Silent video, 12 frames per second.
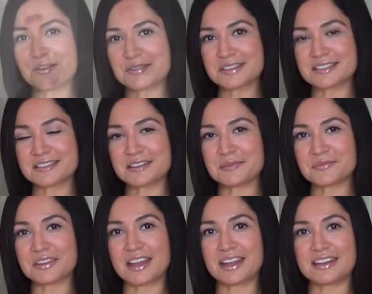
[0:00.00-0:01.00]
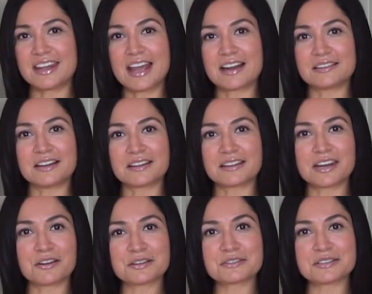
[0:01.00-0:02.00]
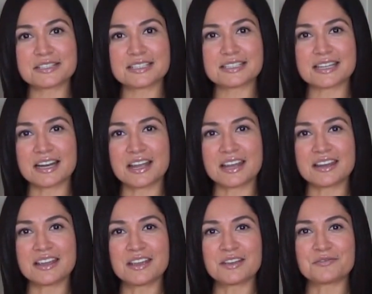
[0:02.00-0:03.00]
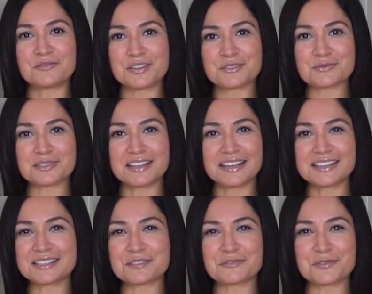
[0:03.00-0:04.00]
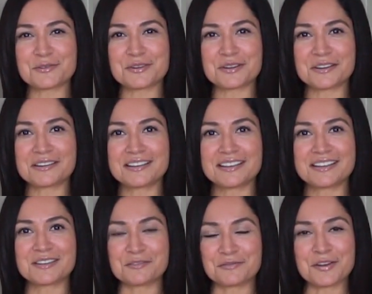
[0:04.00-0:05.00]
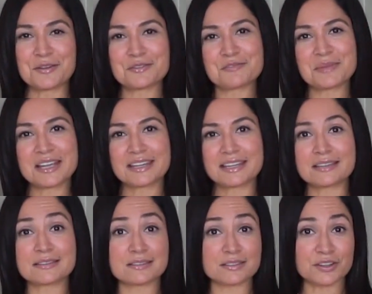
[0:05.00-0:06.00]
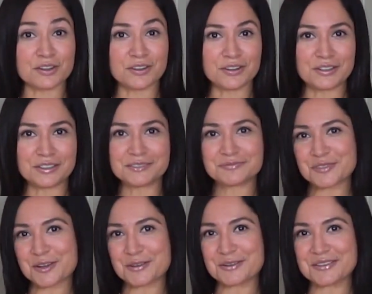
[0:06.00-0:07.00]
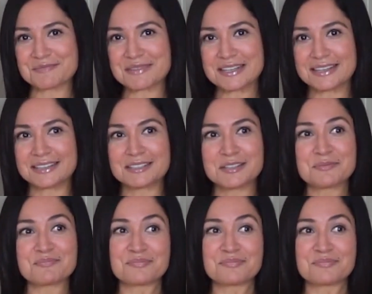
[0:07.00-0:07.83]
noticed him, and he had a lot of the characteristics that I visualized for the father of my kids. Taller than me,